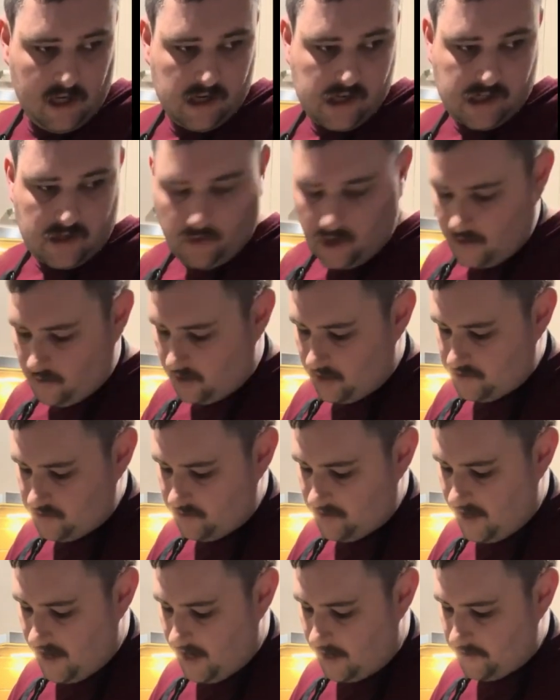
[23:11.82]
So what you want to do
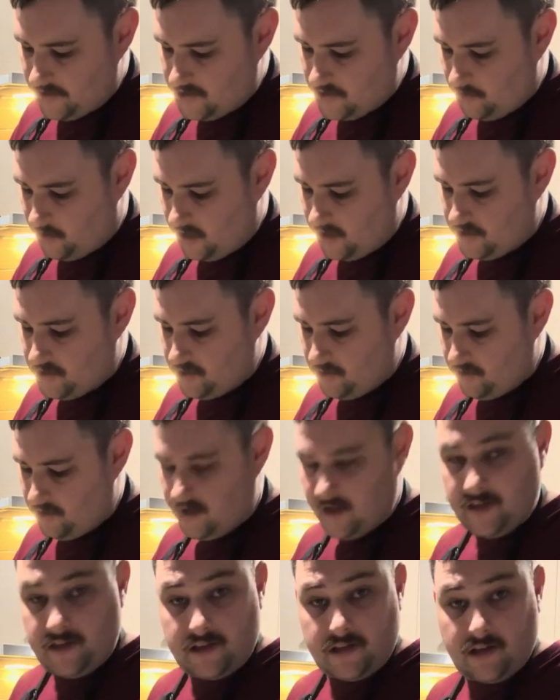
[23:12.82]
now is you want to do
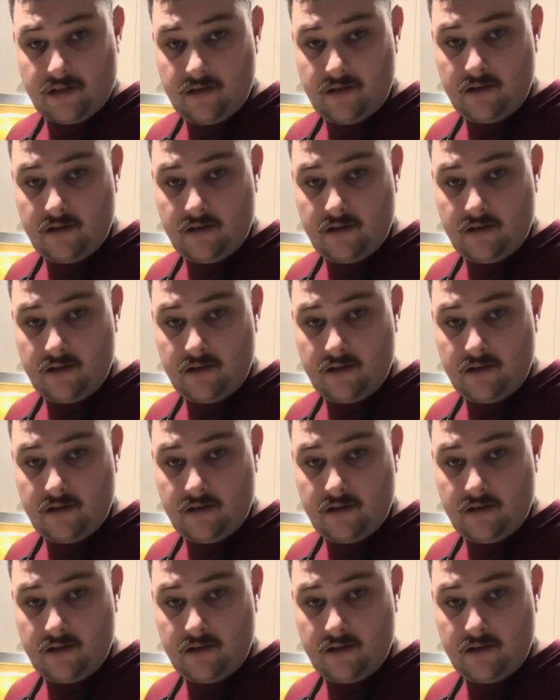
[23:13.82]
this.